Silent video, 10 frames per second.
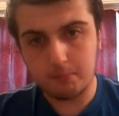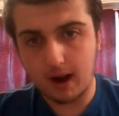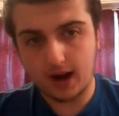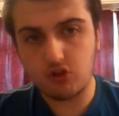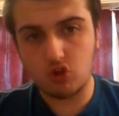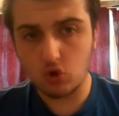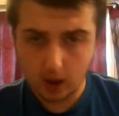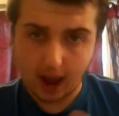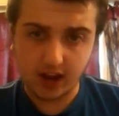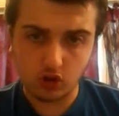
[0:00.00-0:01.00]
back to
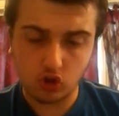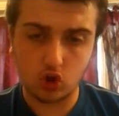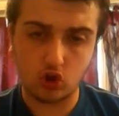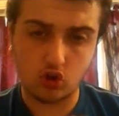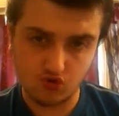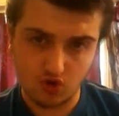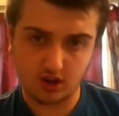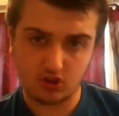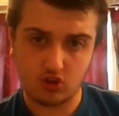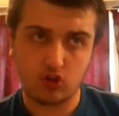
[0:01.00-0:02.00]
ancient
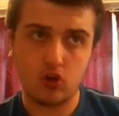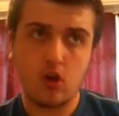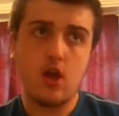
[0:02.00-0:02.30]
Greece.